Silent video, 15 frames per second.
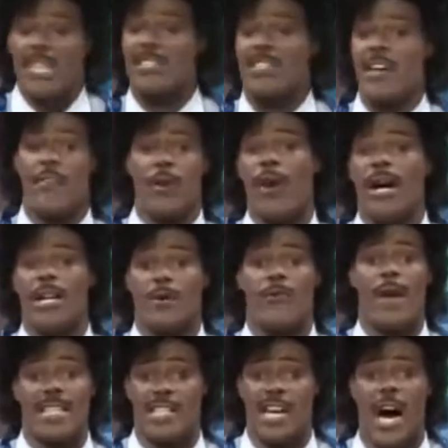Stephen Wonder and
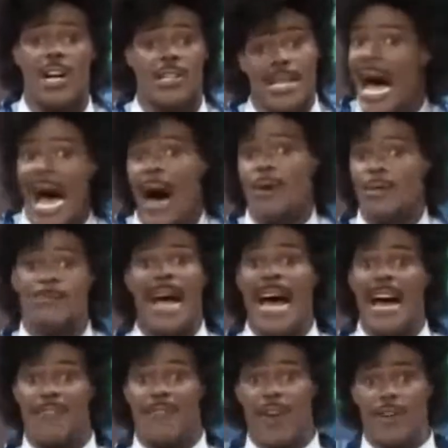Ray Charles, I was
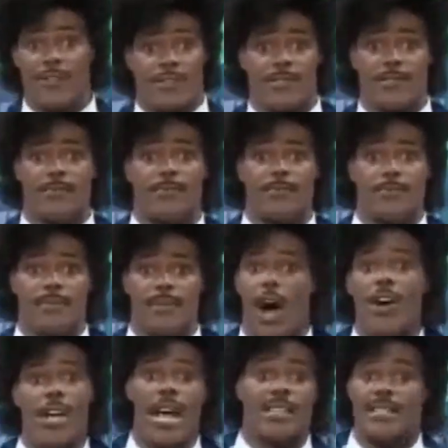blind first. Oh,
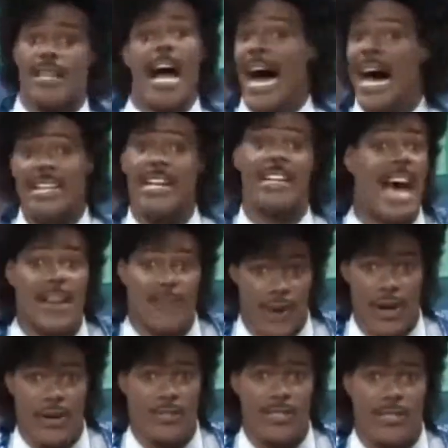I did that
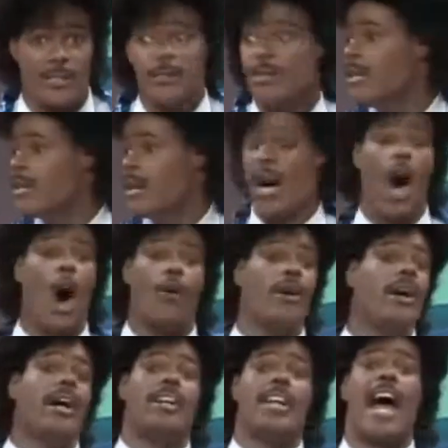first.
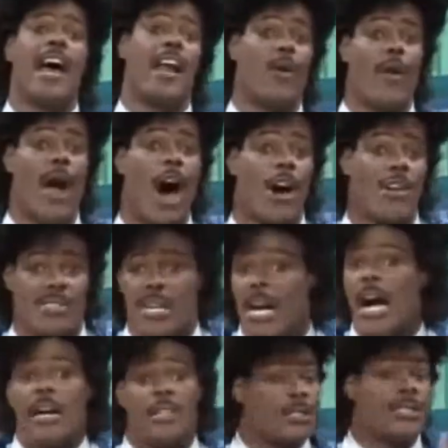Oh, Diana Ross,
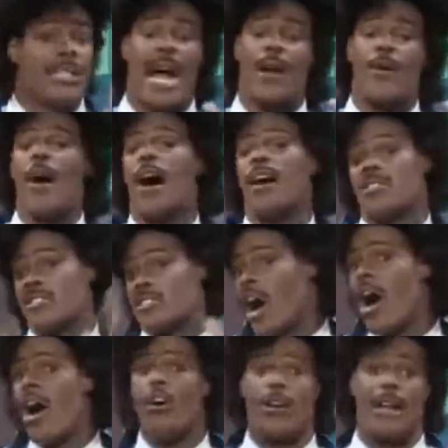Gatterall's
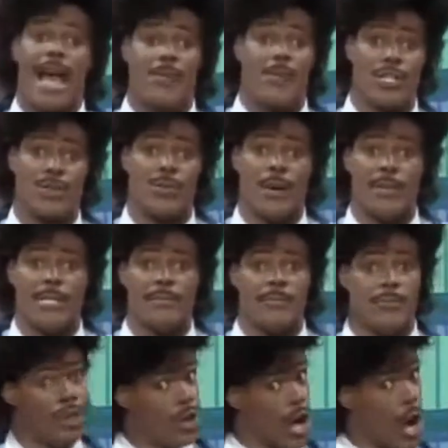tall, glamorous woman.
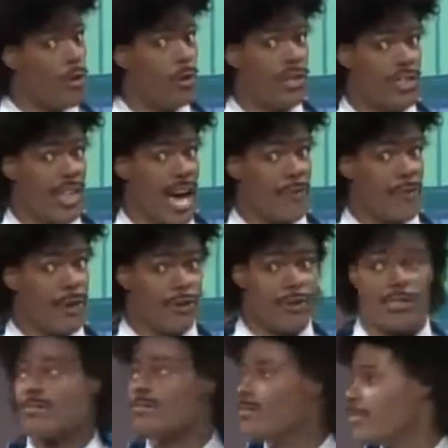You know who did that first.